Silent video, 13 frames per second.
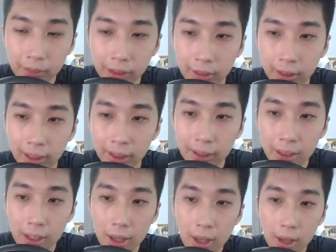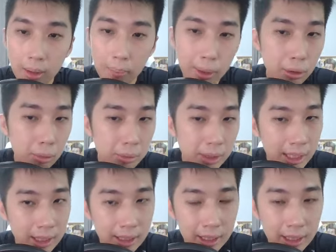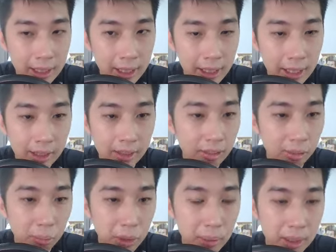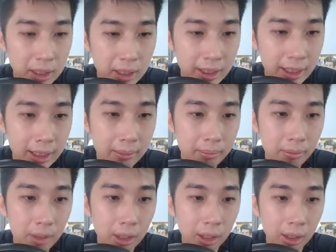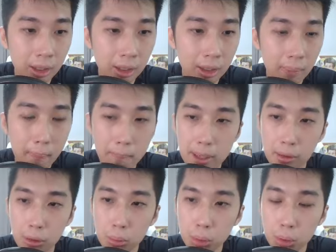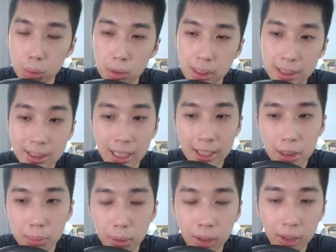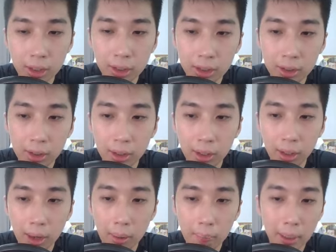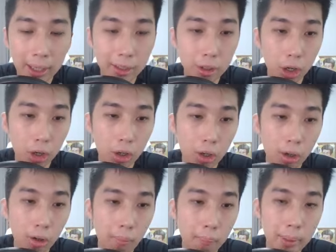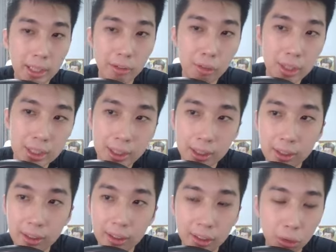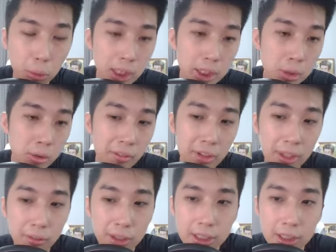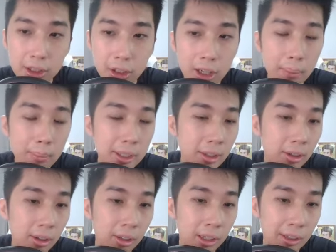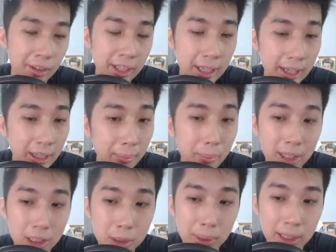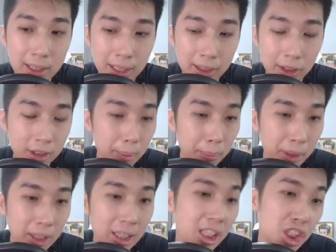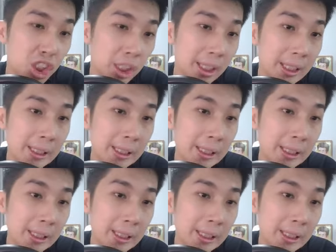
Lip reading: All right. Bedroom size, other than that, pretty much the same. Bedroom 2 is slightly smaller, but your big difference here, the 20 square feet difference, is going to come in your living and dining bigger space and your separated kitchen.